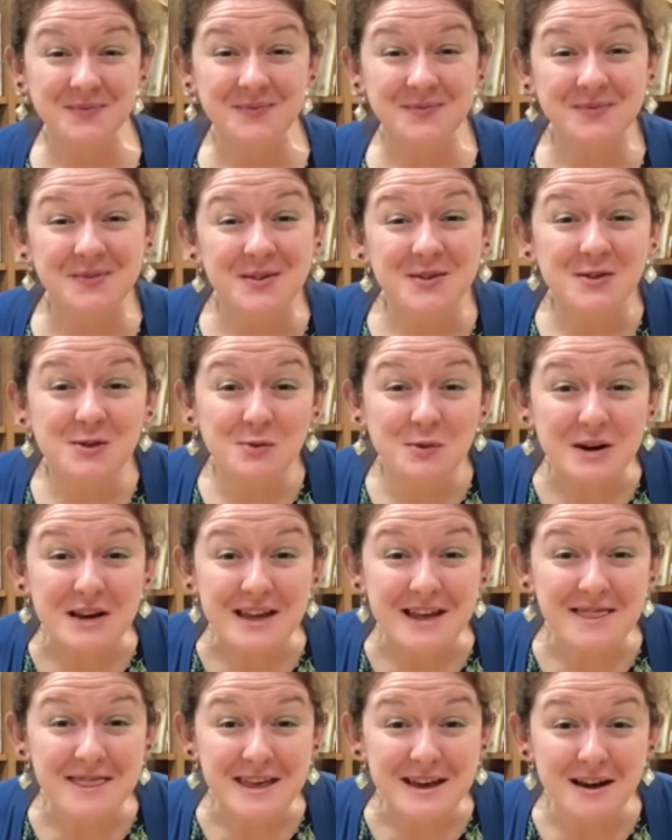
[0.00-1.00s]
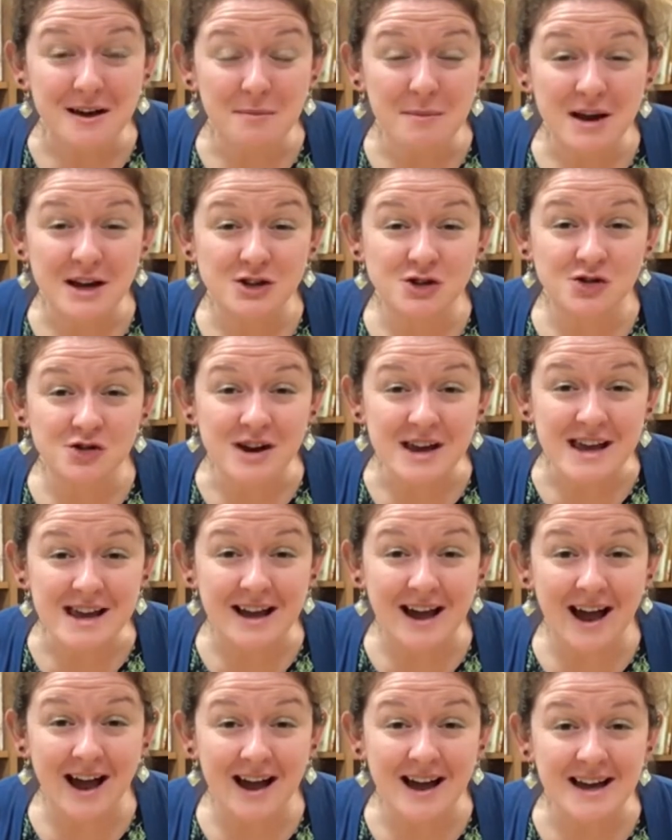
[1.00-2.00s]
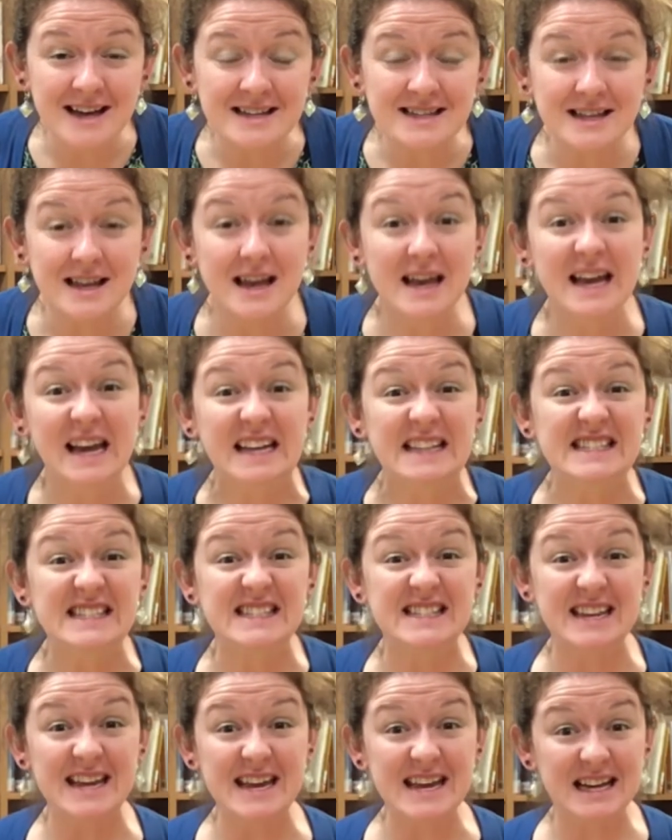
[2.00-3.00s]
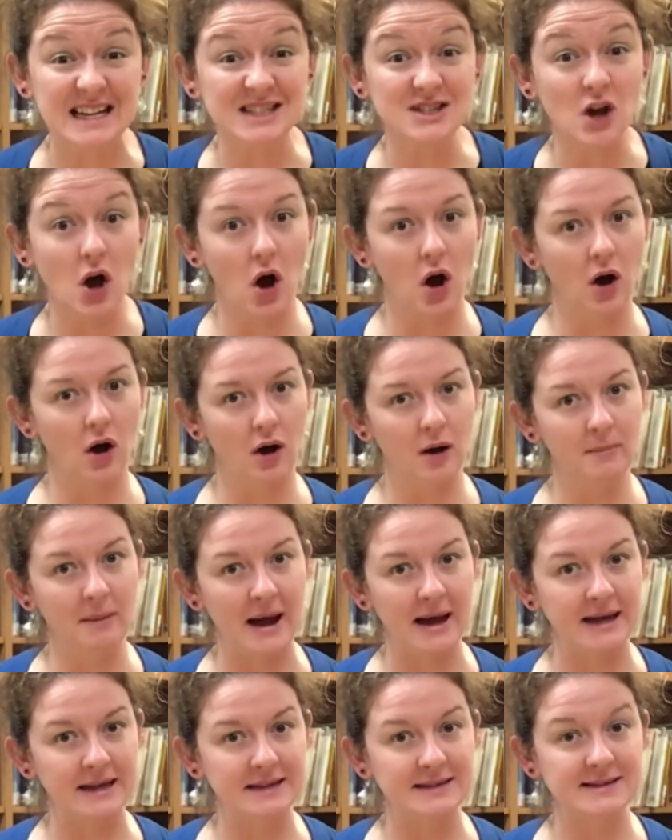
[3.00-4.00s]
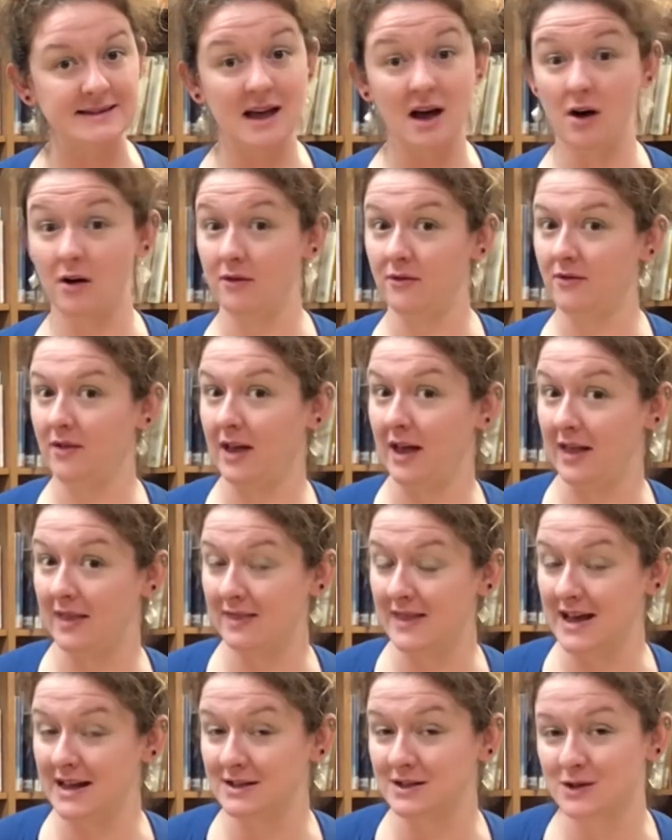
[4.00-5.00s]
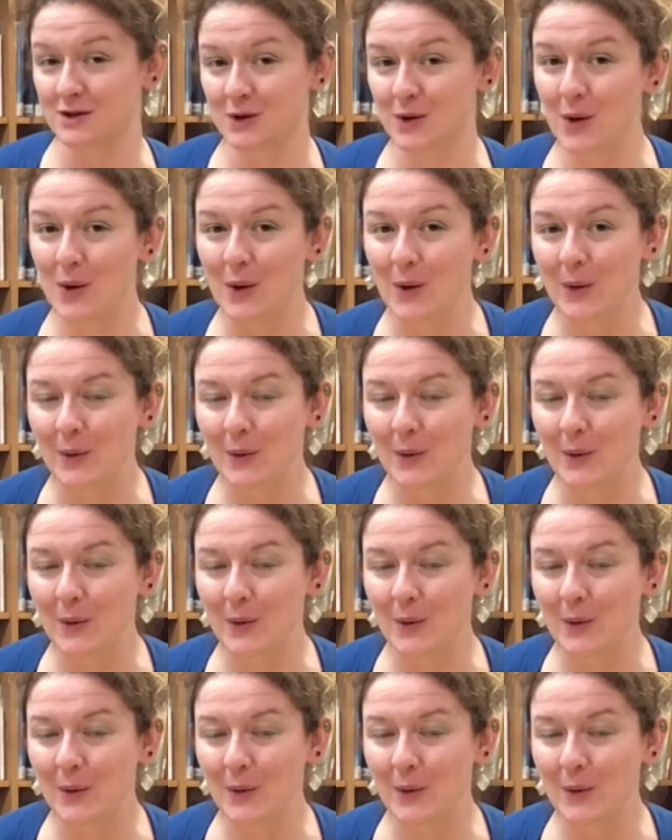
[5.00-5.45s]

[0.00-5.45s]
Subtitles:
So what do you think of my tree, guys? It stands all by itself, and that's the goal.